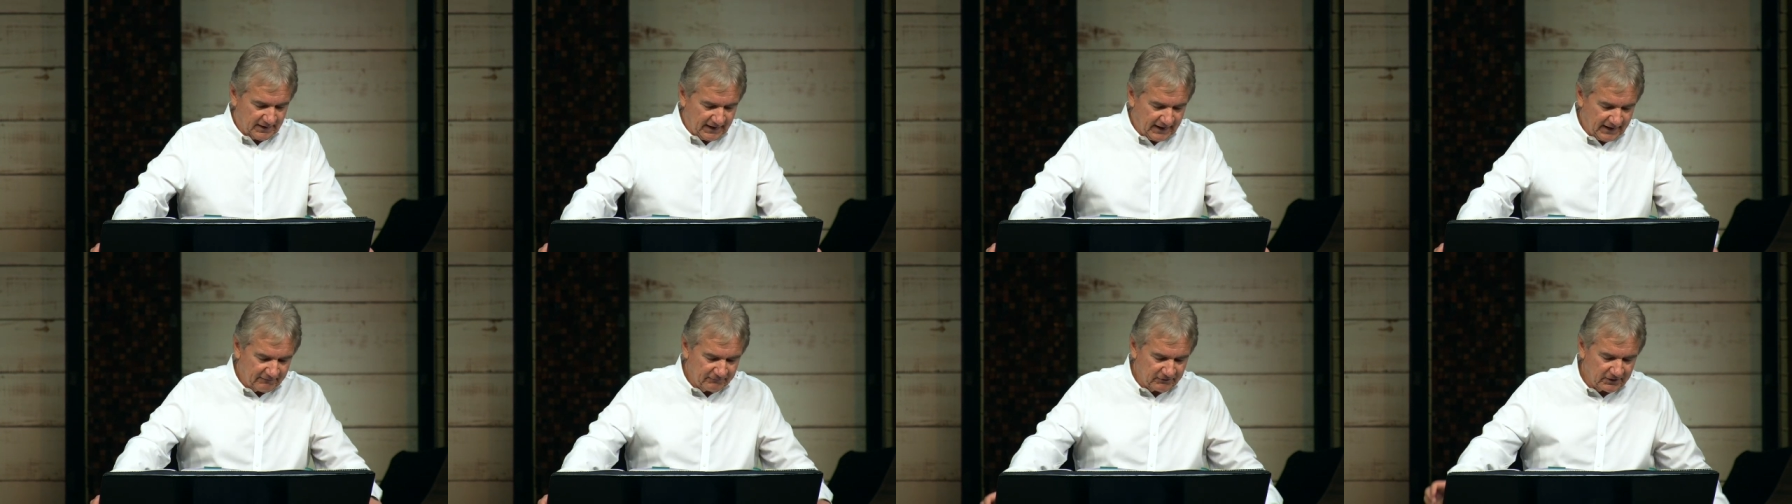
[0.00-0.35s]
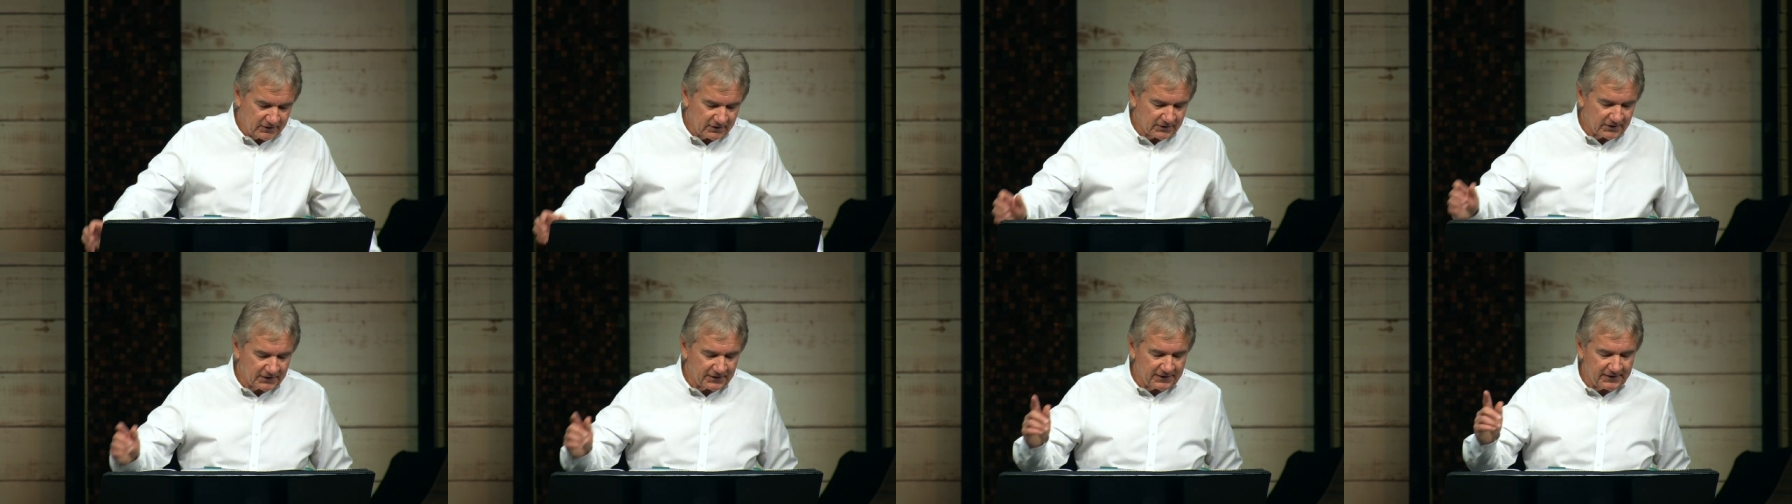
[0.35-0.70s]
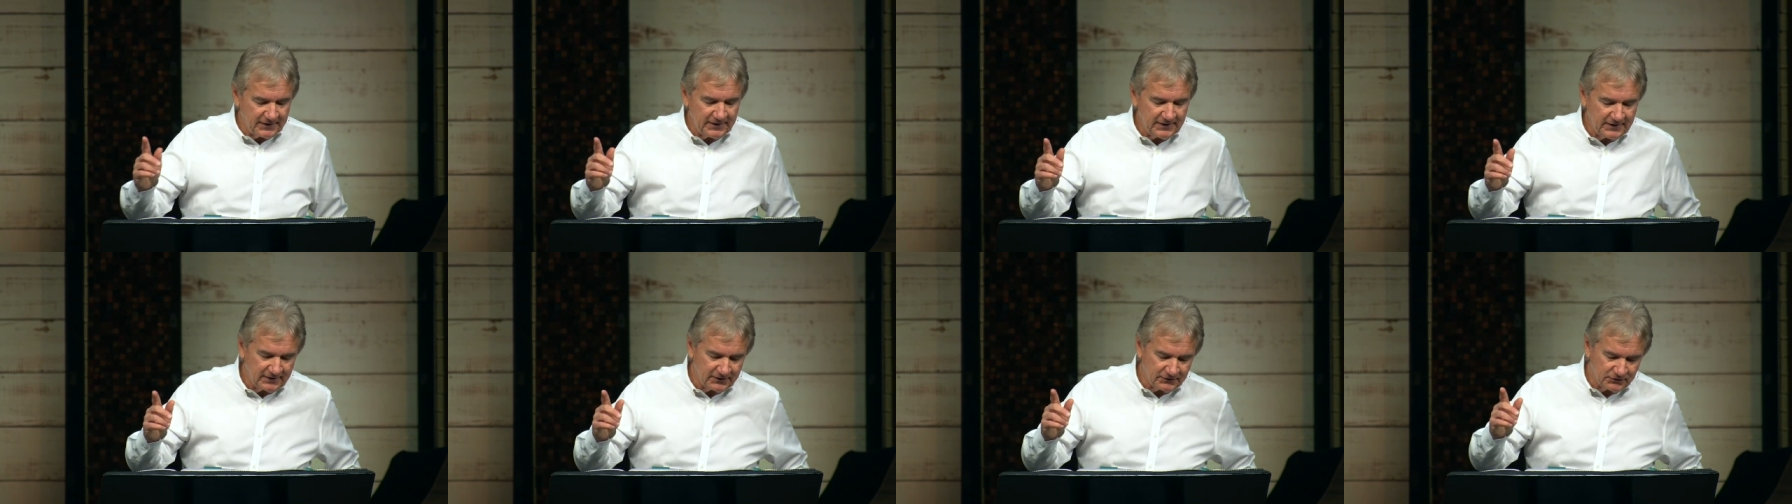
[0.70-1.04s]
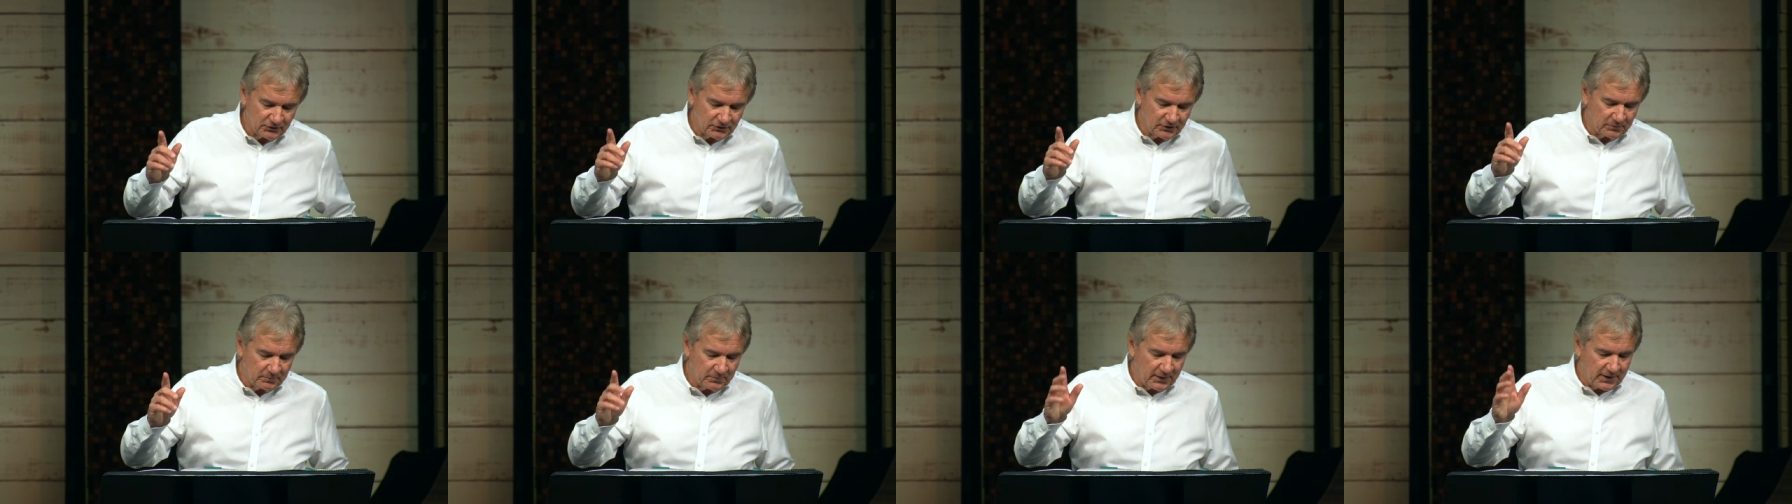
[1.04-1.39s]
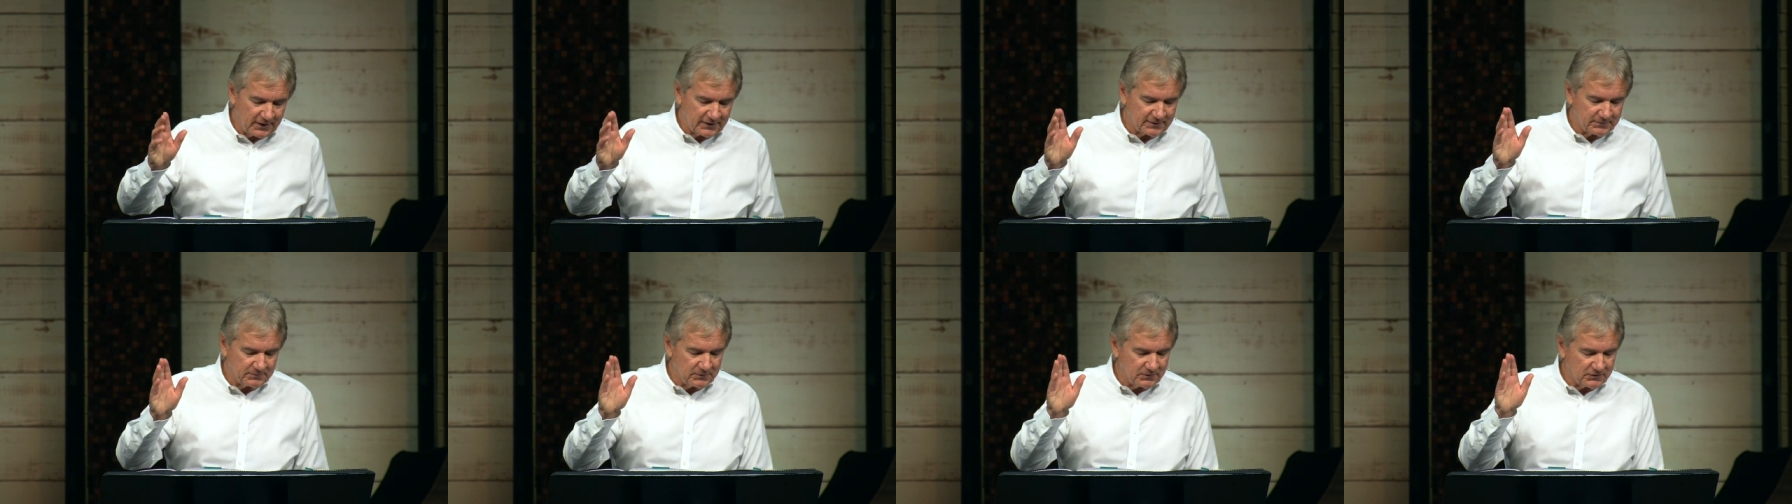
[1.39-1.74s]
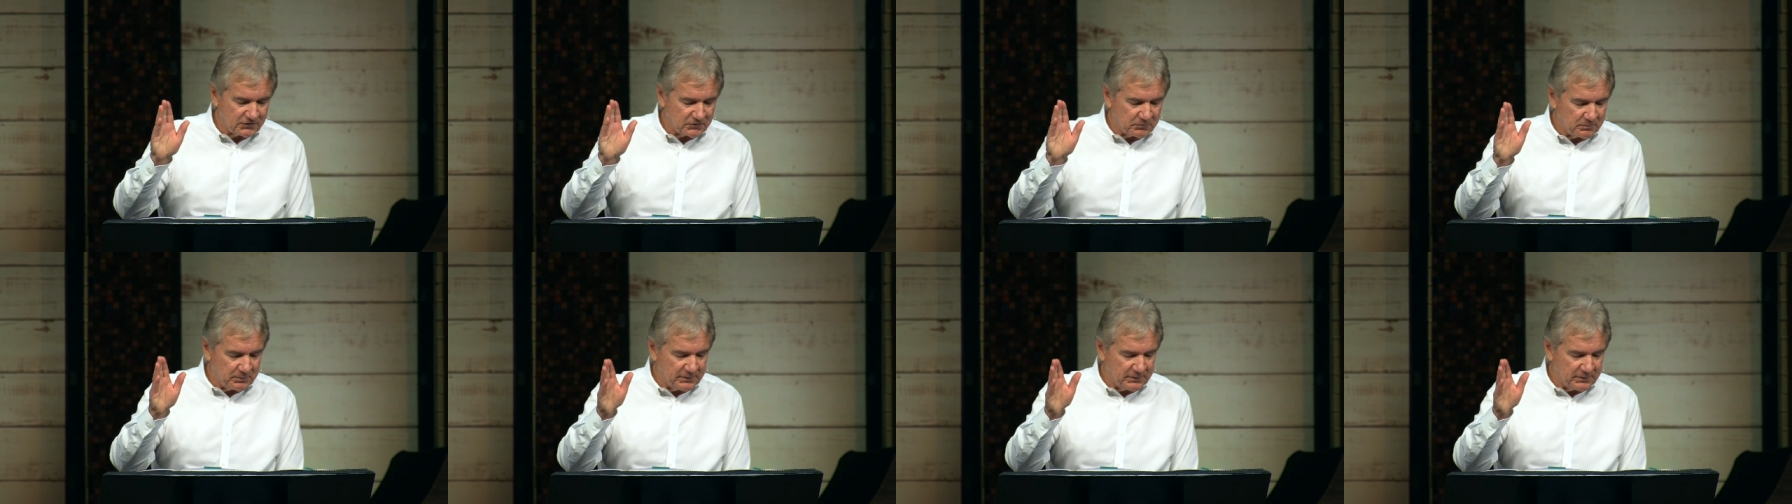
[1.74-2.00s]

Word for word: having a key to the bottomless